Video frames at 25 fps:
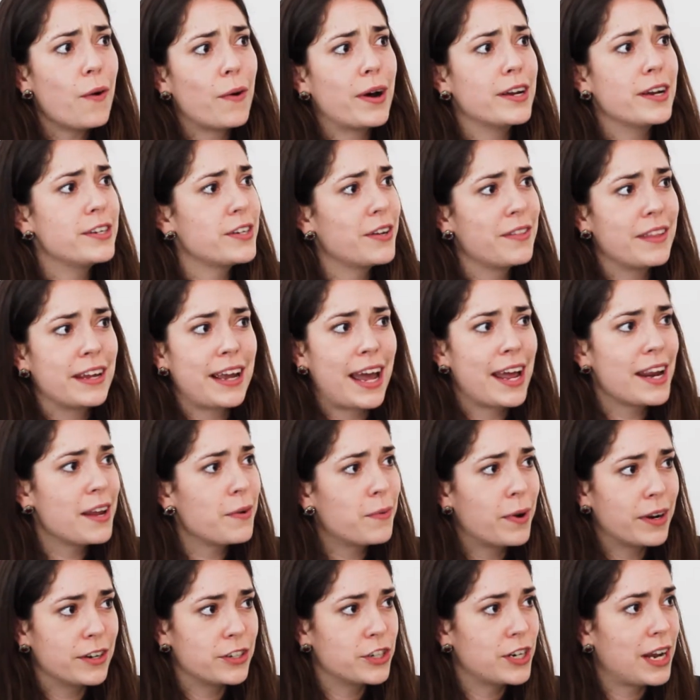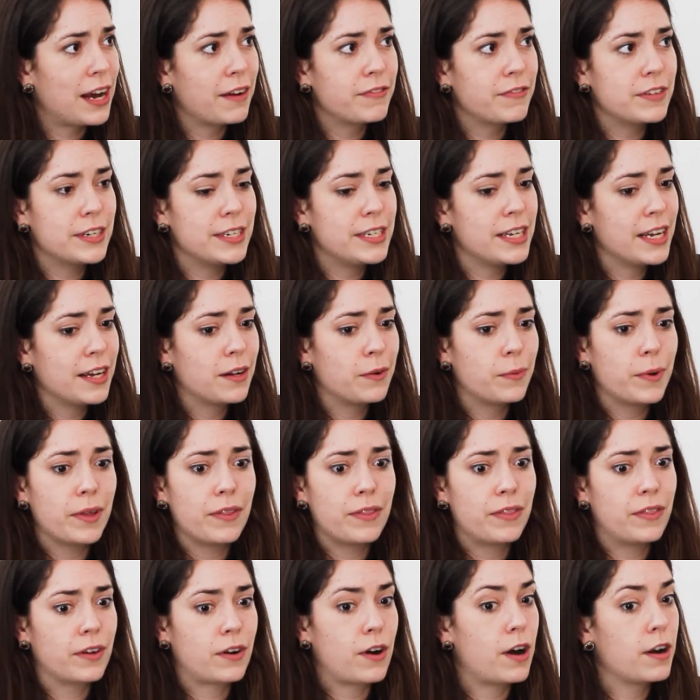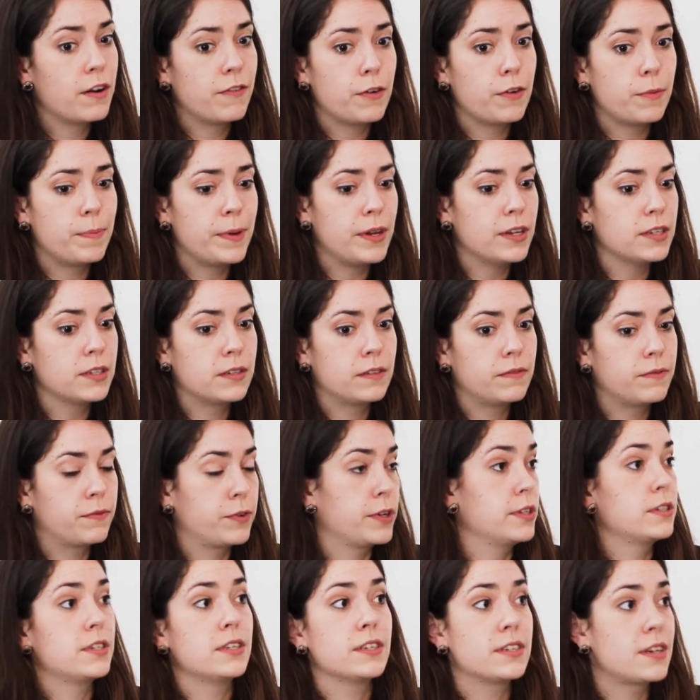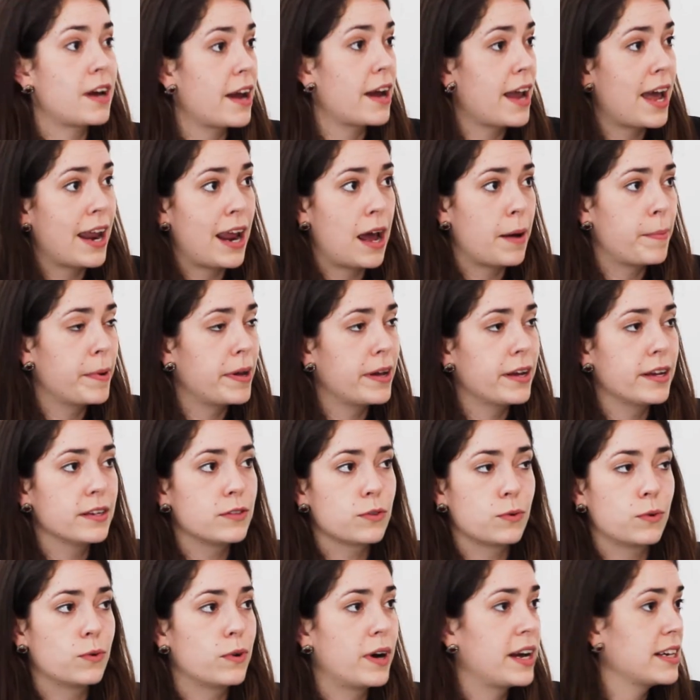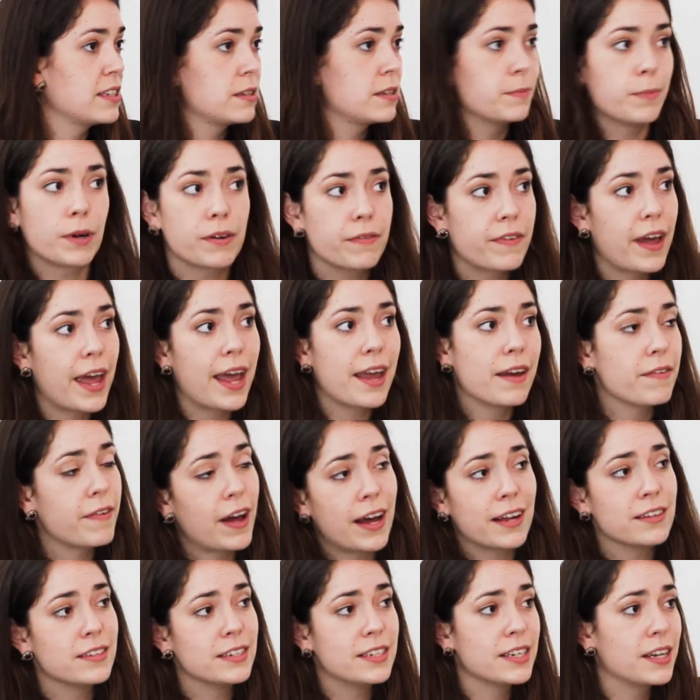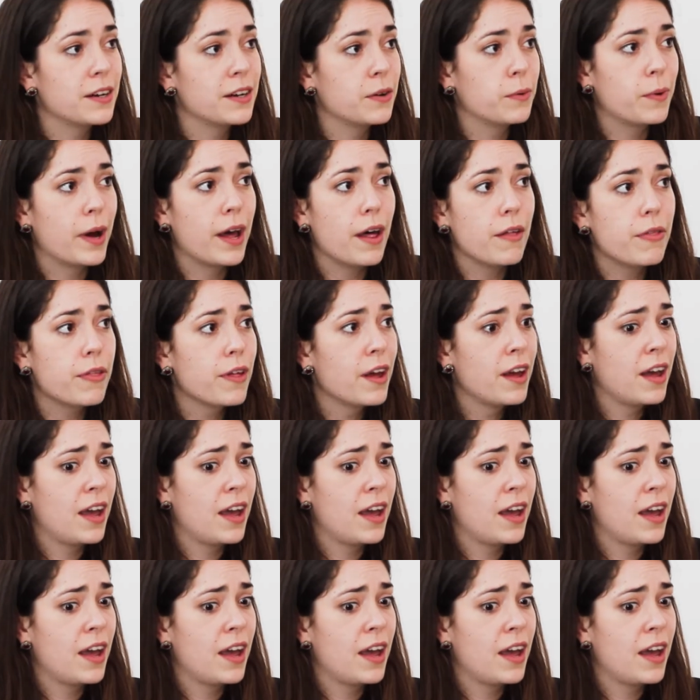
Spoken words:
I don't think anyone should have to deal with the kind of abuse, for instance, Diane Abbott or Esther McVey have had to deal with.